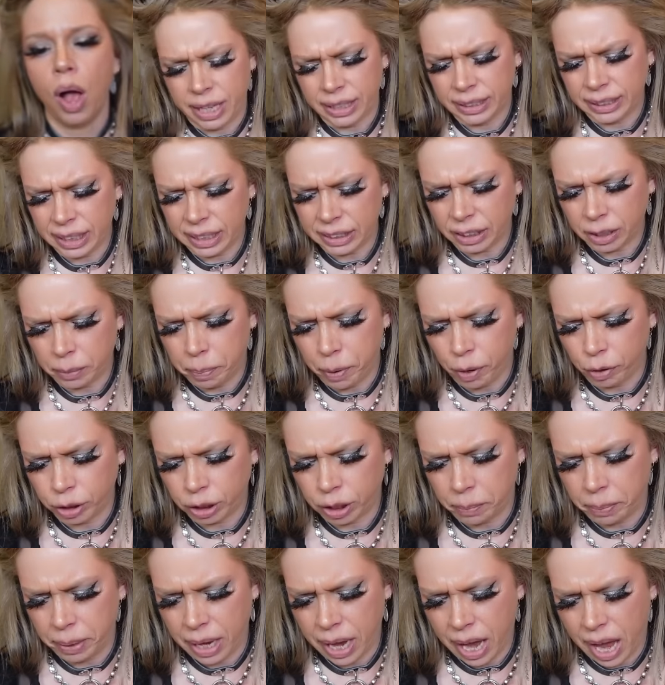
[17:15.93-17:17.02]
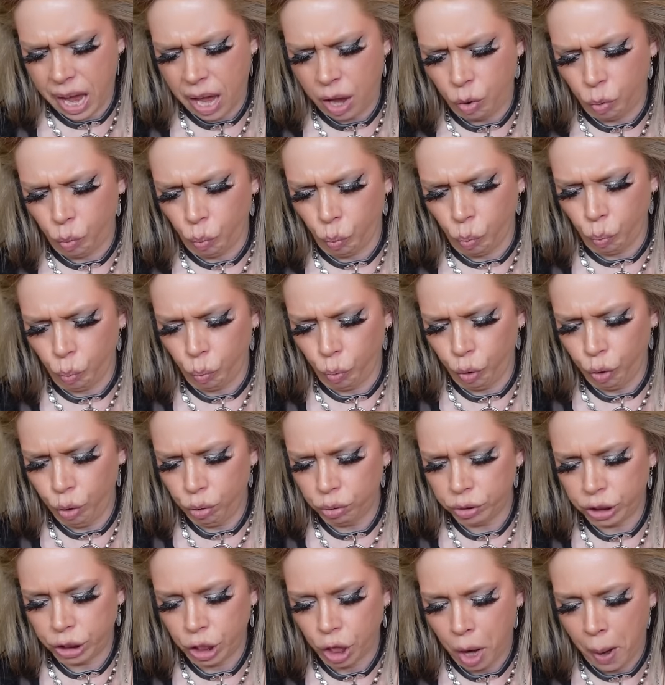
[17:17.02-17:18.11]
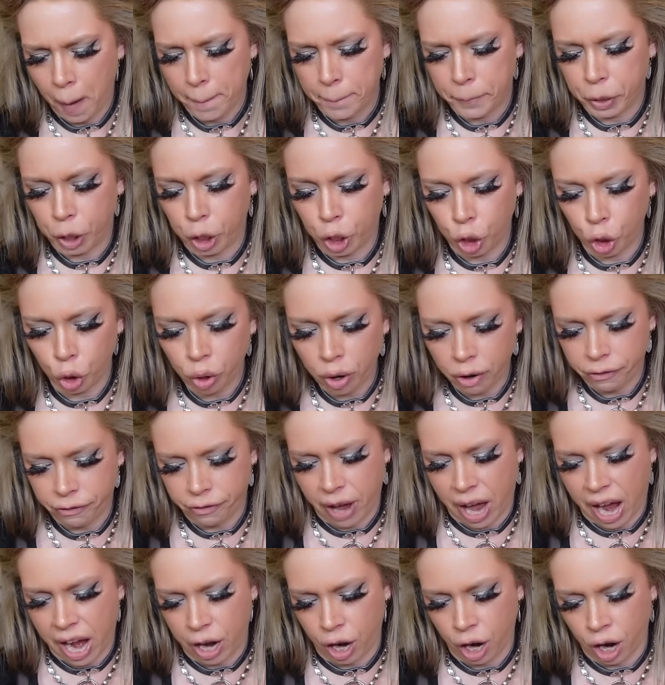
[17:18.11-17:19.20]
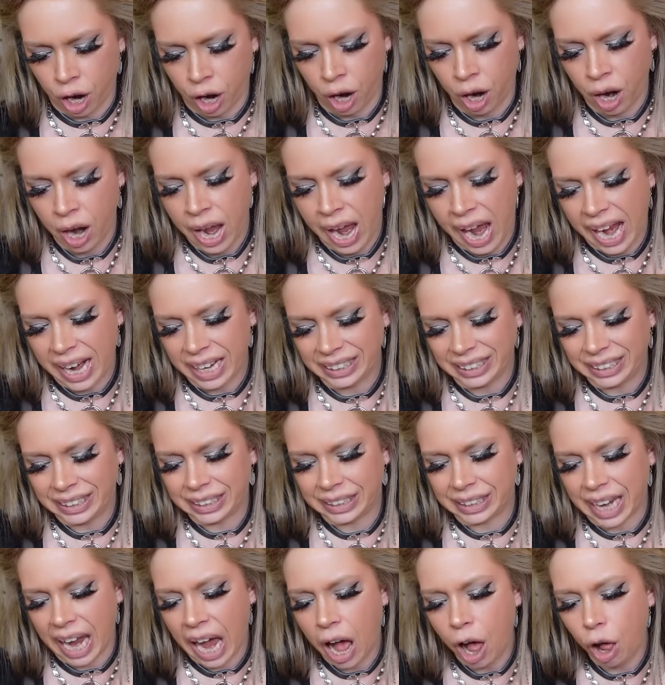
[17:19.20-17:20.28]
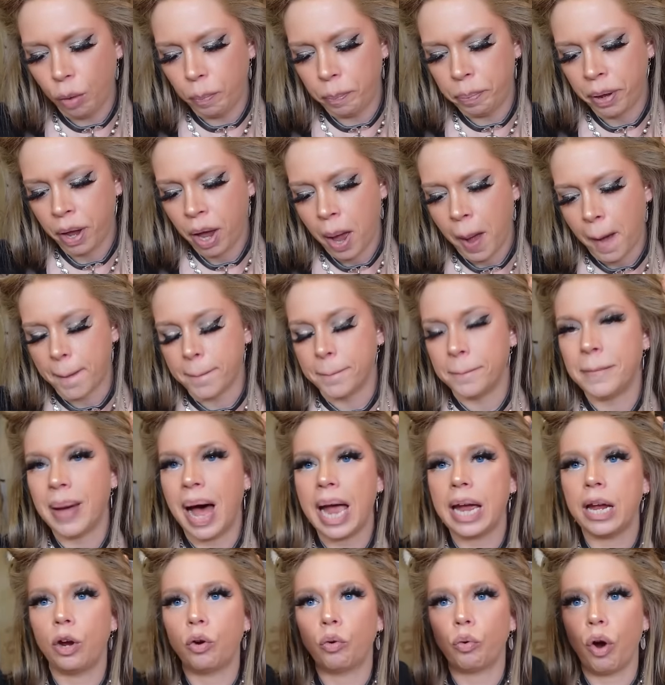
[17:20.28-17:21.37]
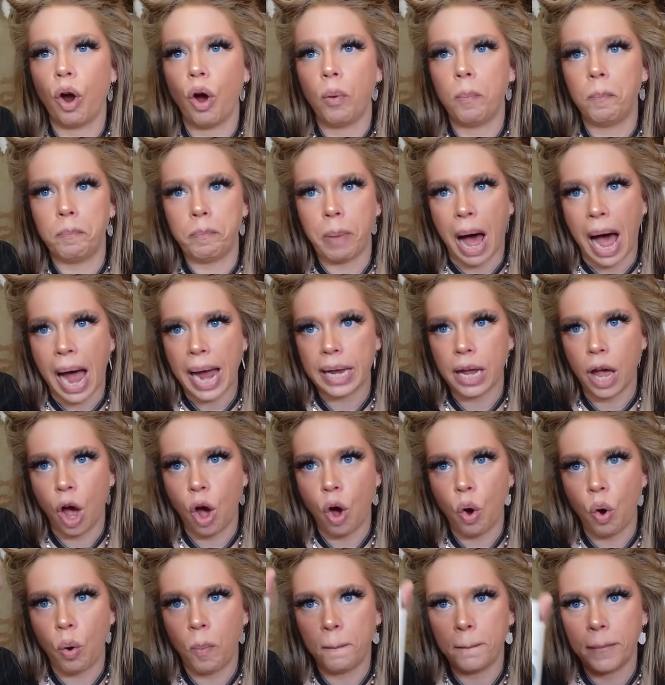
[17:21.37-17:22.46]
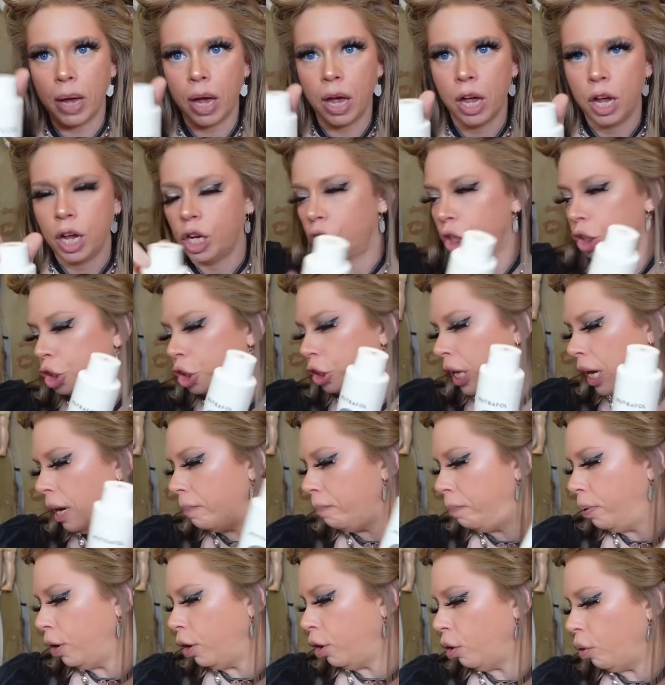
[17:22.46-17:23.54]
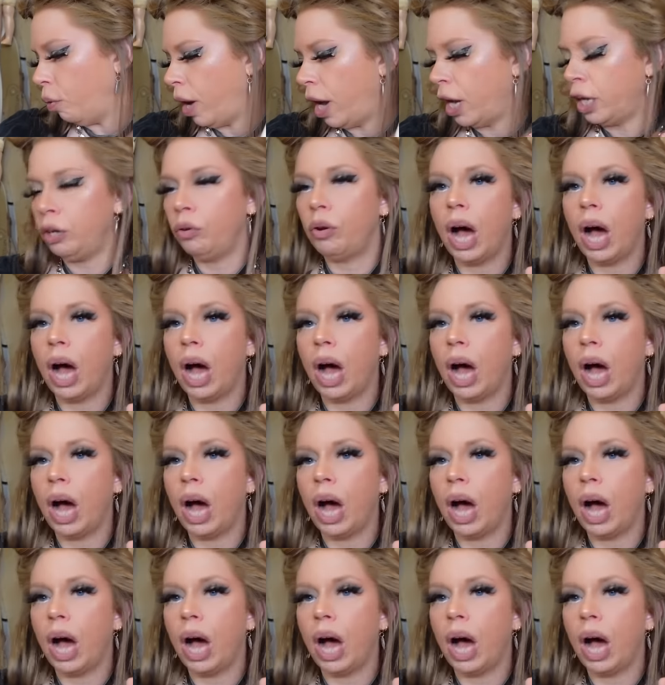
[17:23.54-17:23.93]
This is supposed to be a root purifier, a scalp microbiome shampoo. And you